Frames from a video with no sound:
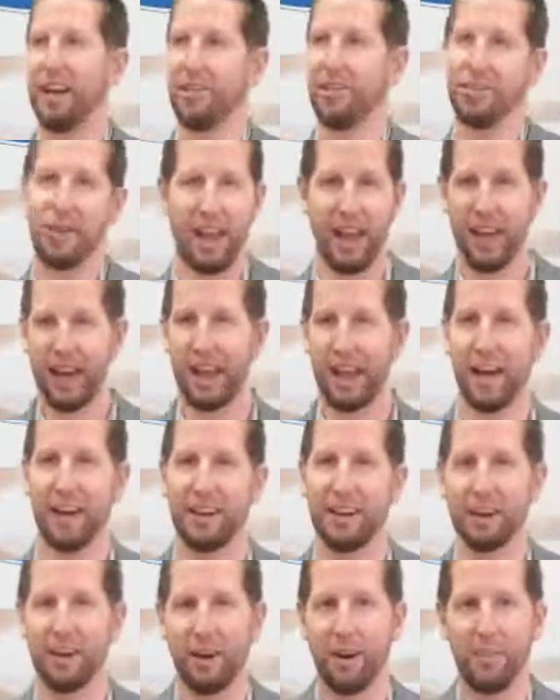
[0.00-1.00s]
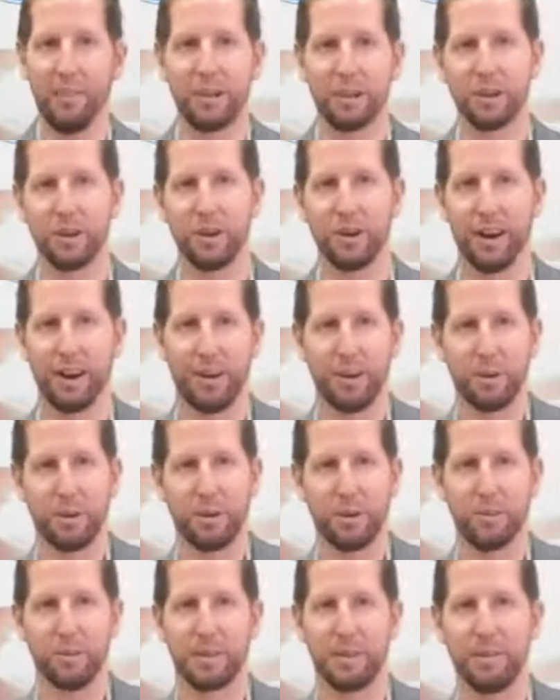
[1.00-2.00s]
Uh, if you hang out here, I'll make sure I go
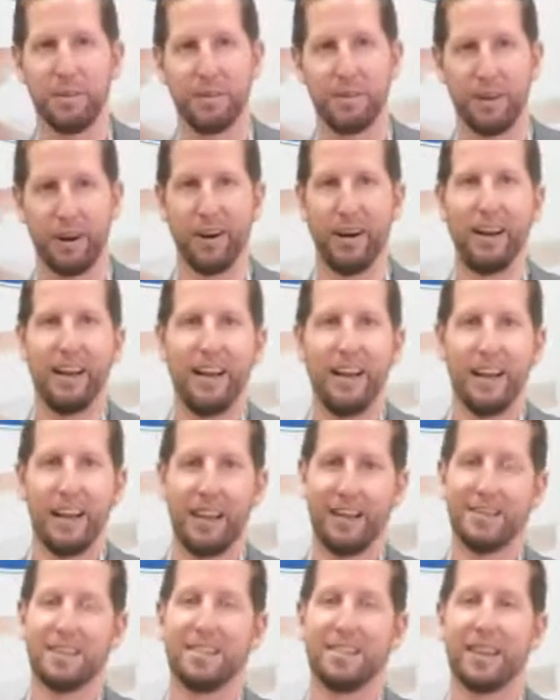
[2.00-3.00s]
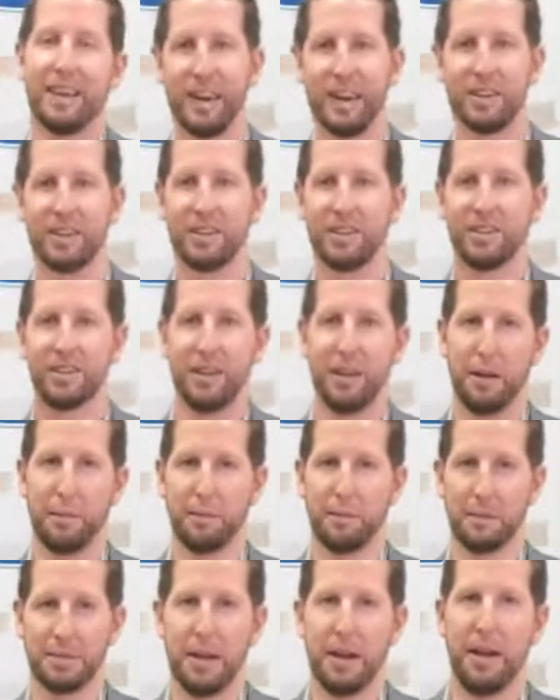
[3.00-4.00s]
through some of our installation
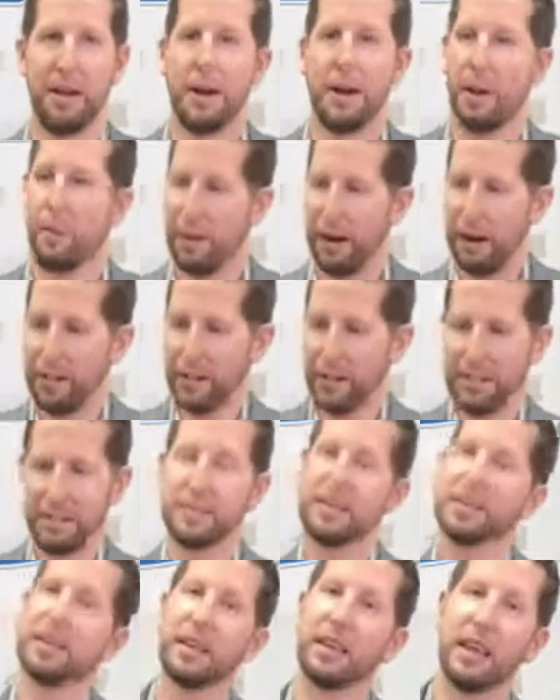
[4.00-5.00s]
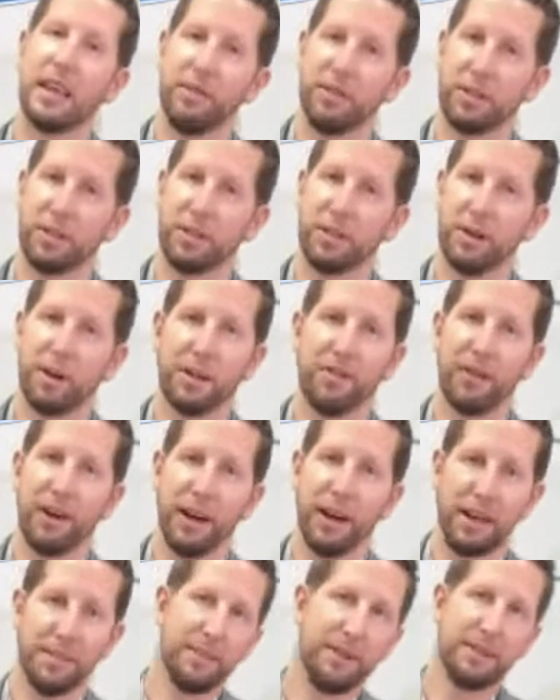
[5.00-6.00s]
tips. But this is the KeyFit
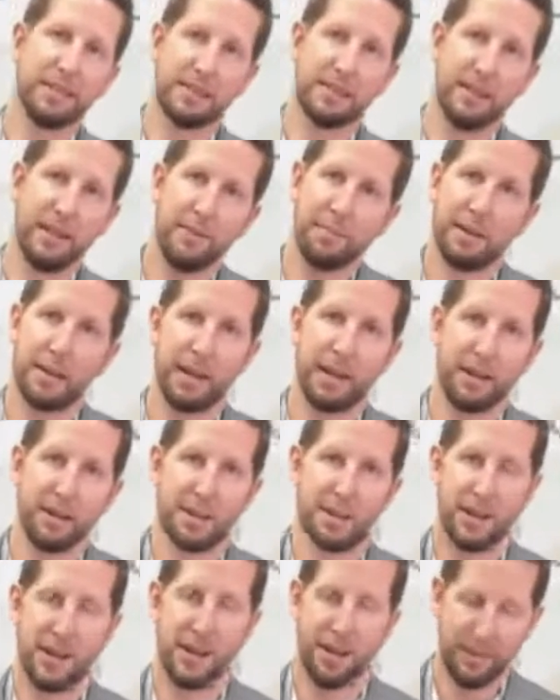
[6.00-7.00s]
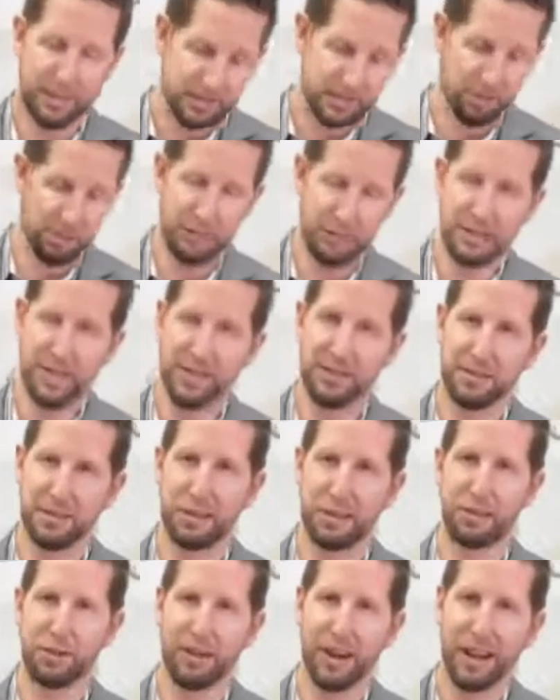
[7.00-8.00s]
35 Zip ClearTex. Retails
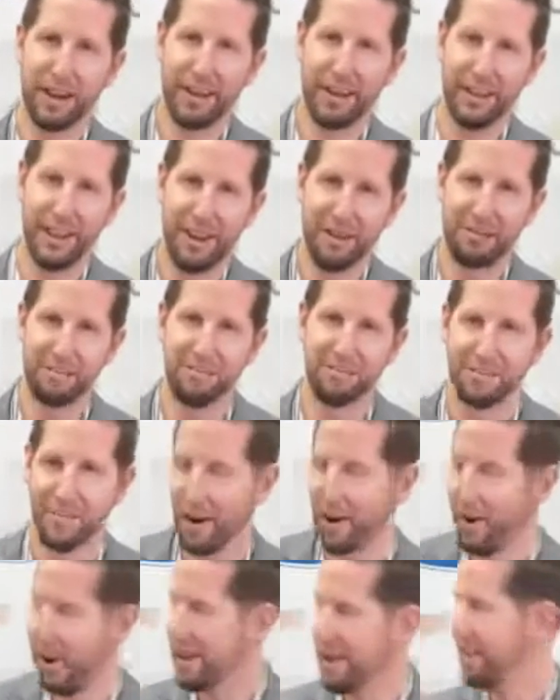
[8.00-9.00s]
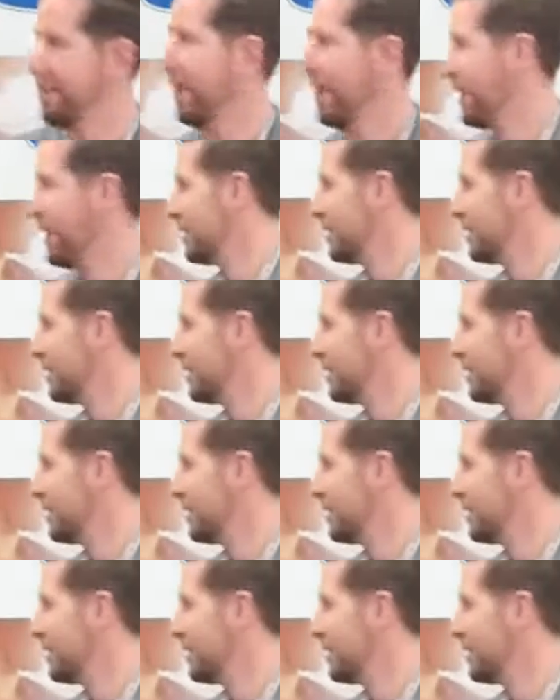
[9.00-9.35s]
at 2.99. dollars right.